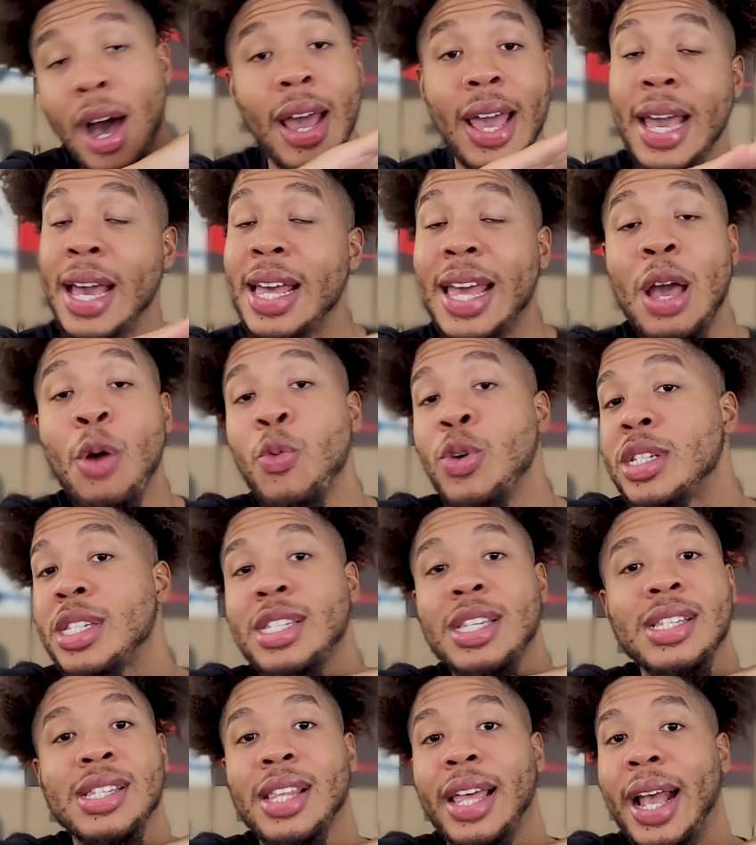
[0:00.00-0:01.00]
it was
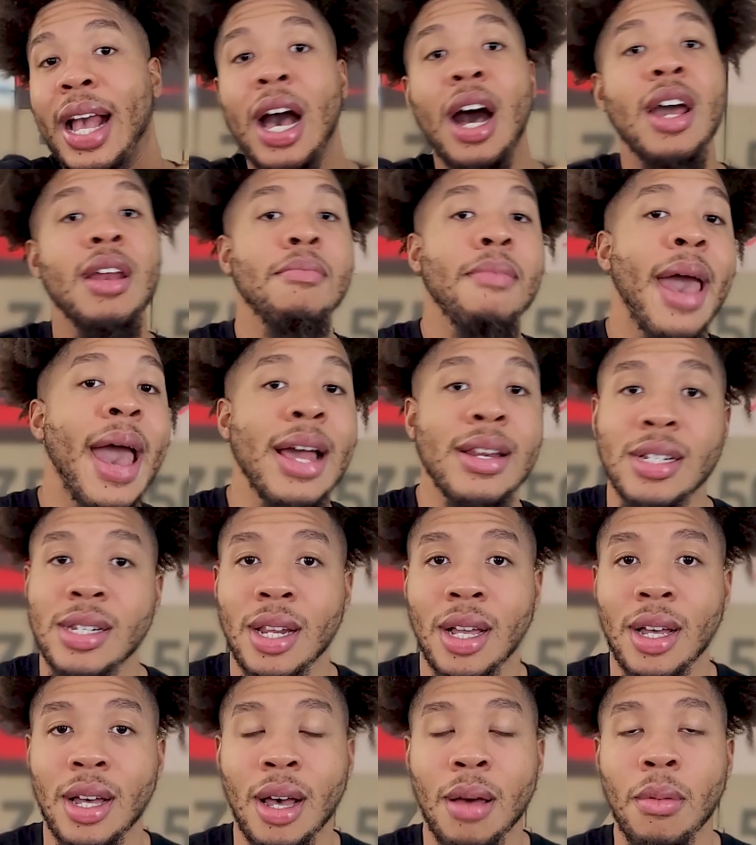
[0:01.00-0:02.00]
just like unmatched.
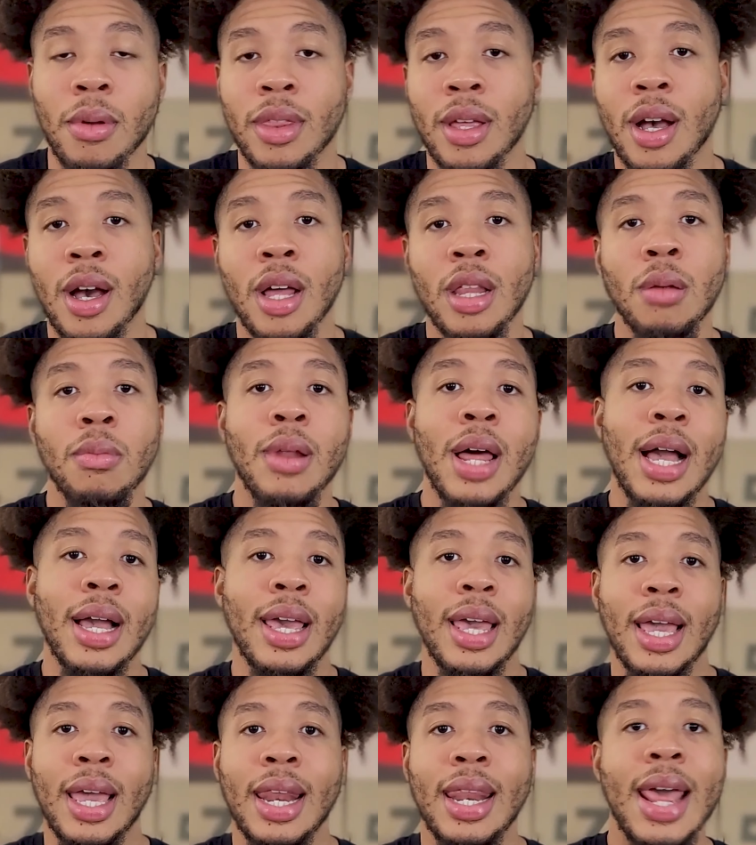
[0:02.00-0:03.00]
The color
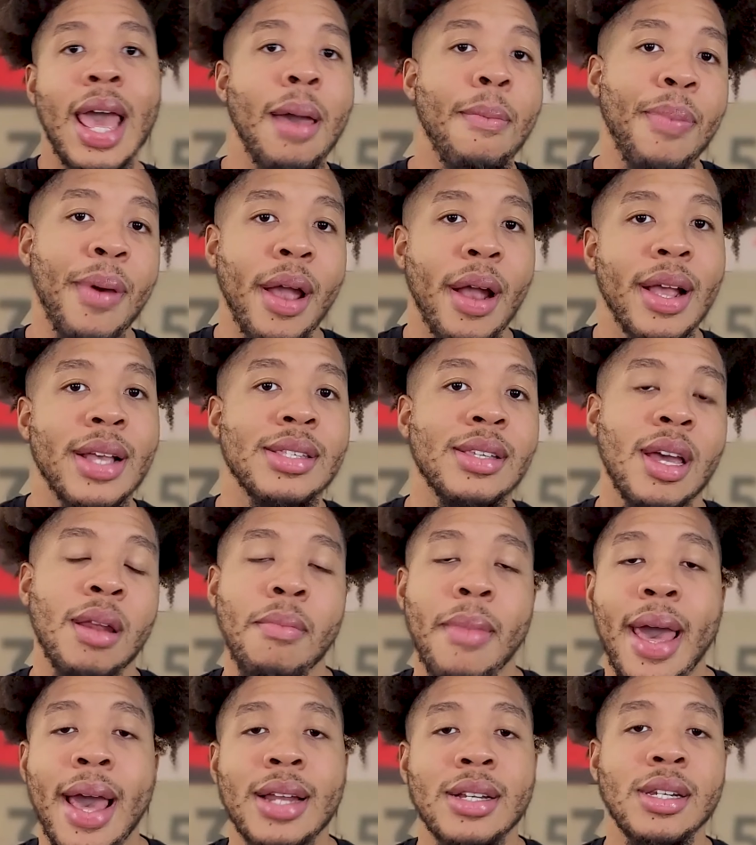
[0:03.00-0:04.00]
blocking in that pair is
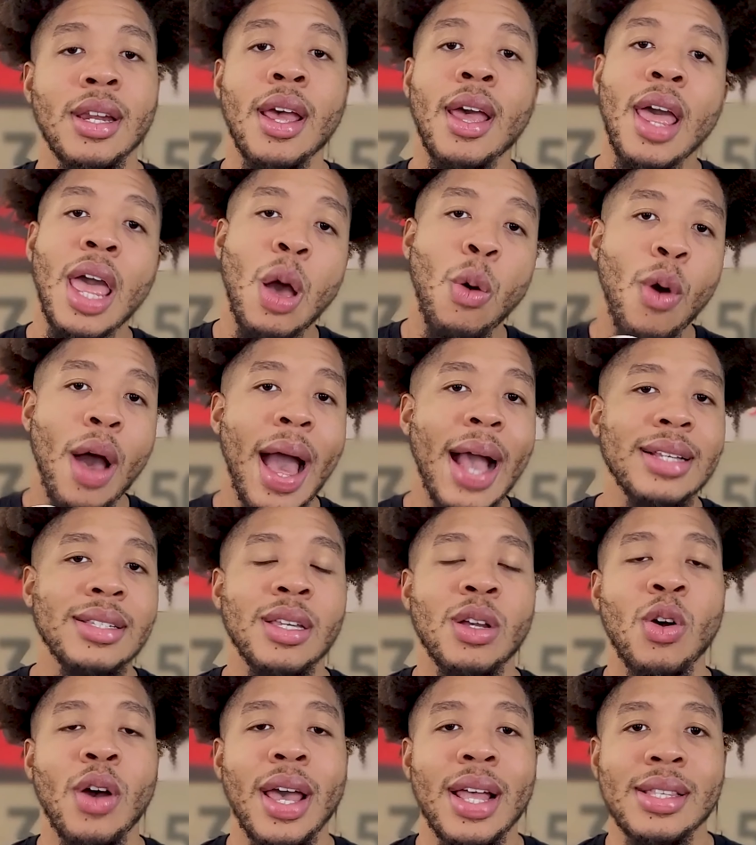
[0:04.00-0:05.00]
unmatched. And we'll
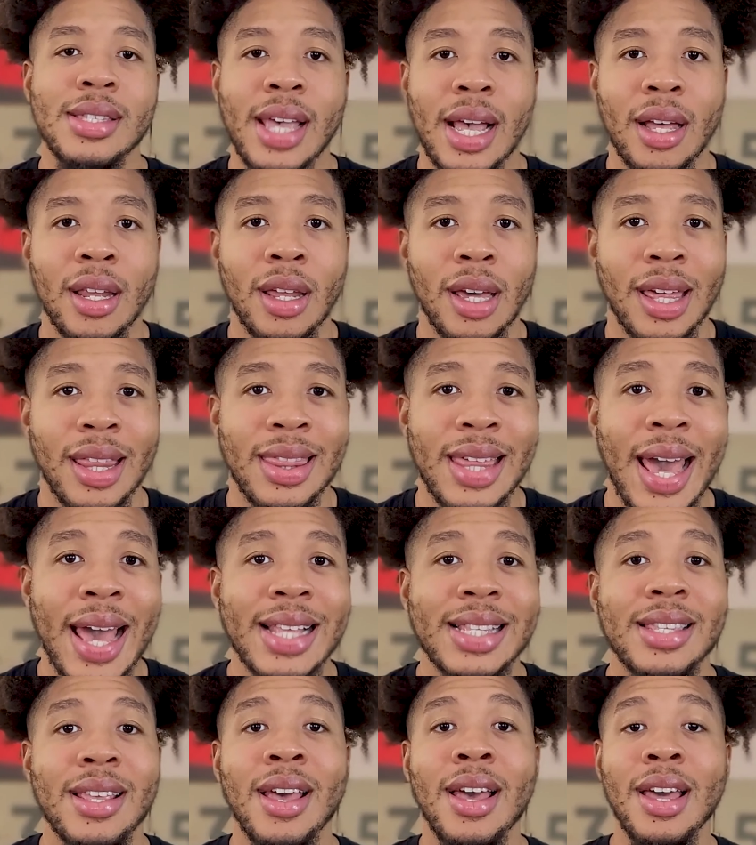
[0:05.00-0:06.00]
actually go ahead and take a look at
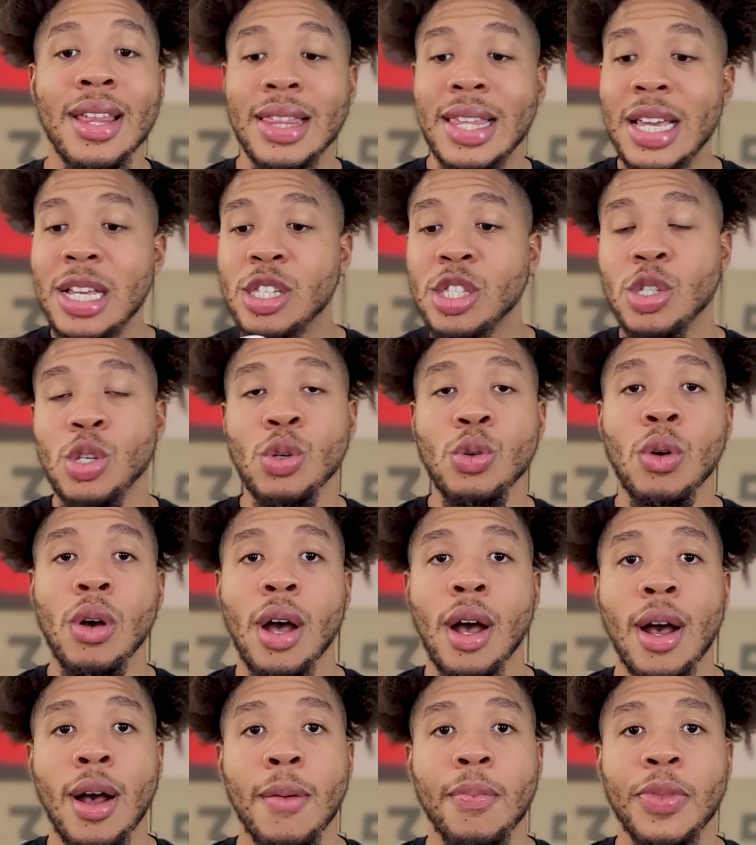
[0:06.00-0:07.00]
that. These two,
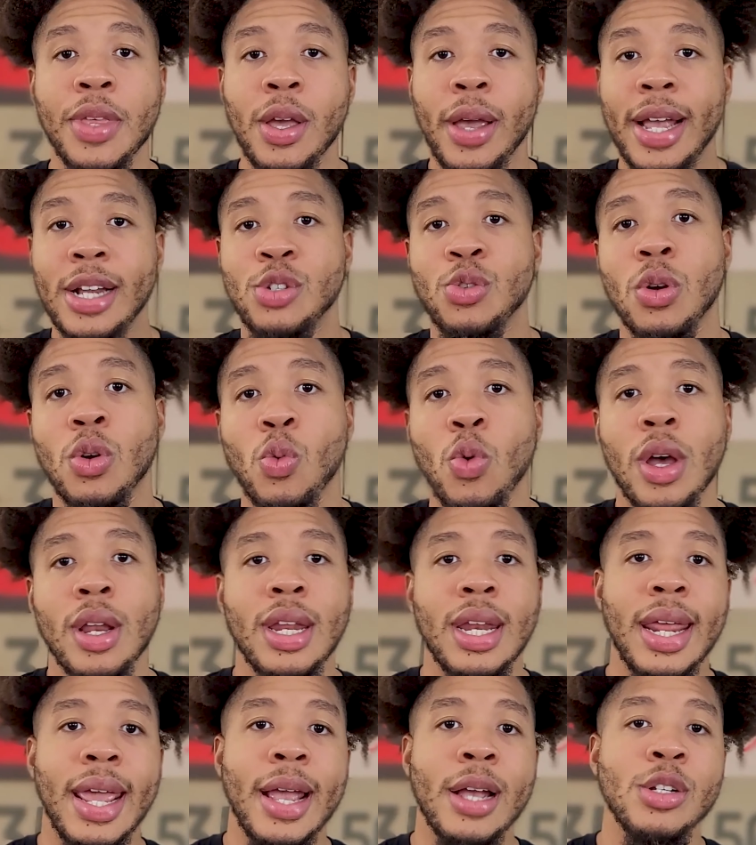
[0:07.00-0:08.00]
the Air Jordan 1
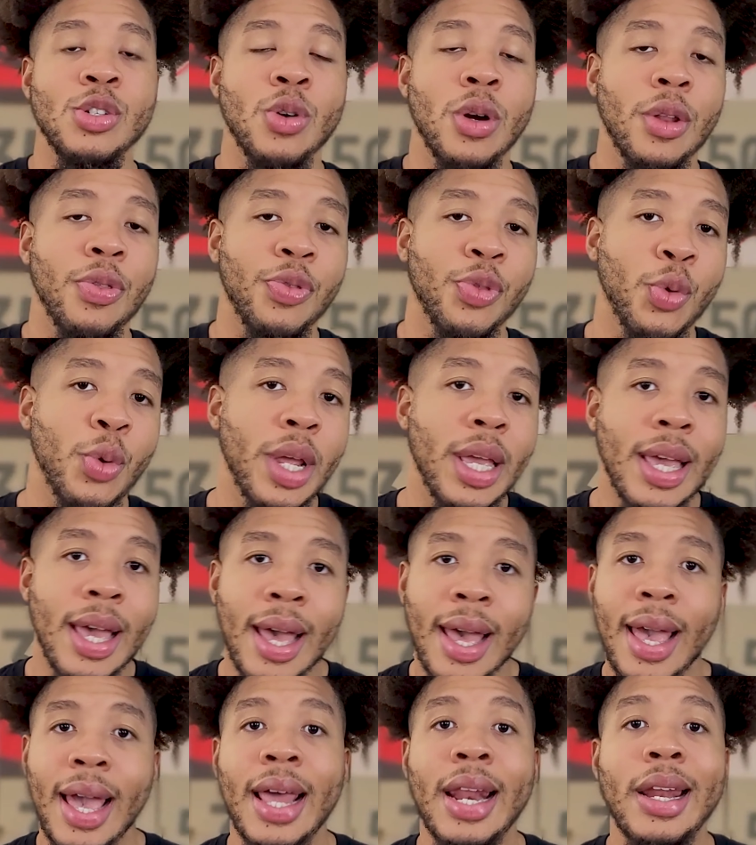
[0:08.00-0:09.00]
and the Air Jordan 3,
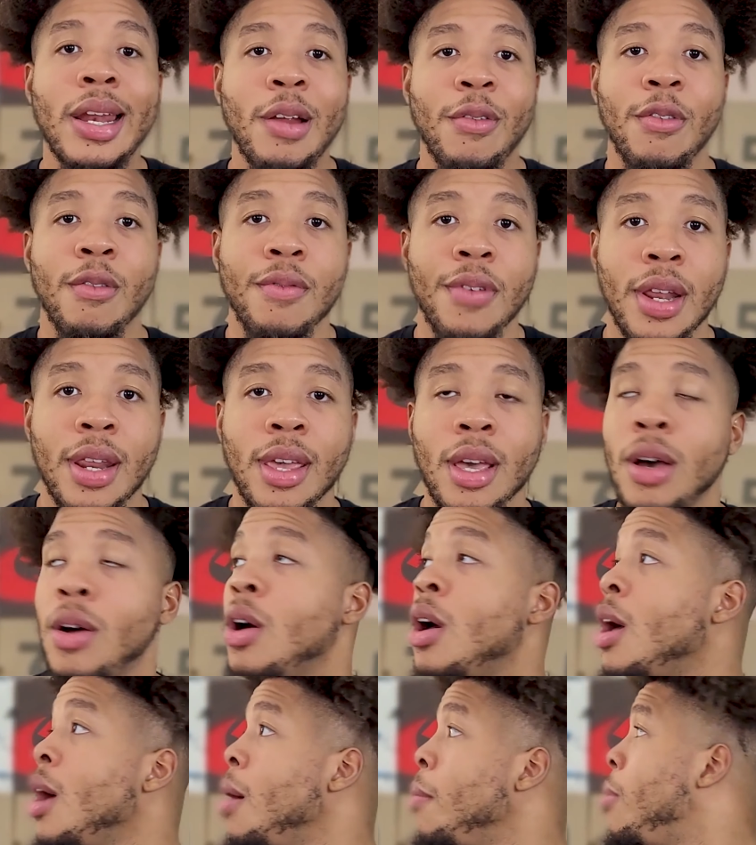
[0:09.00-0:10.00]
in a different video.
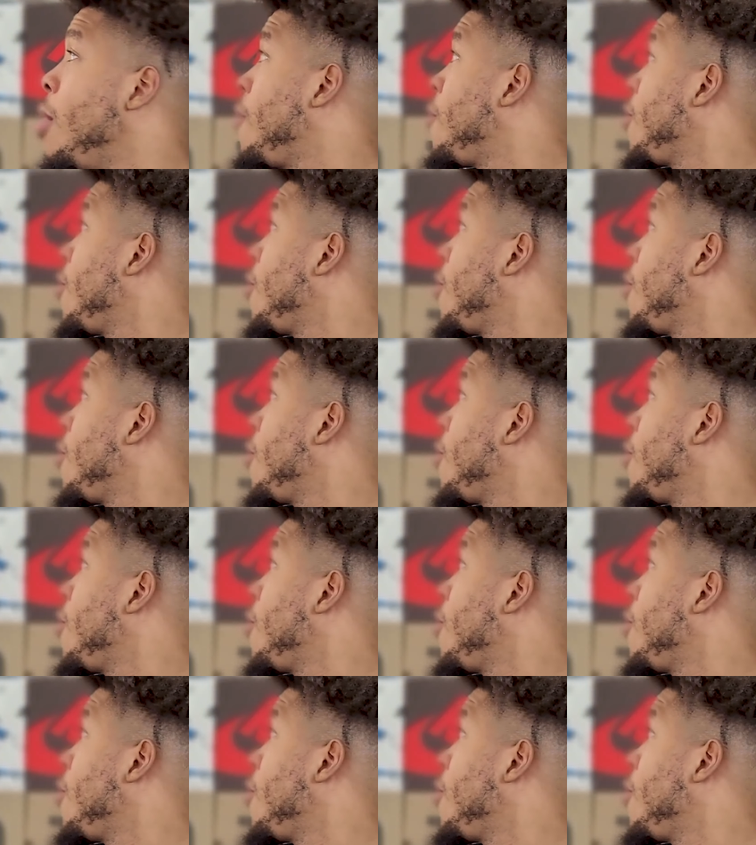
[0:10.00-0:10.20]
But